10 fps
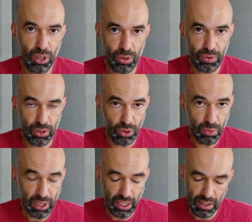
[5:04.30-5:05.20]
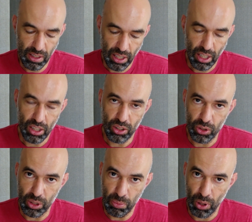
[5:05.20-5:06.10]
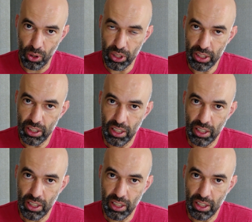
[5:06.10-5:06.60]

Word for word: of the Room Kit. You deploy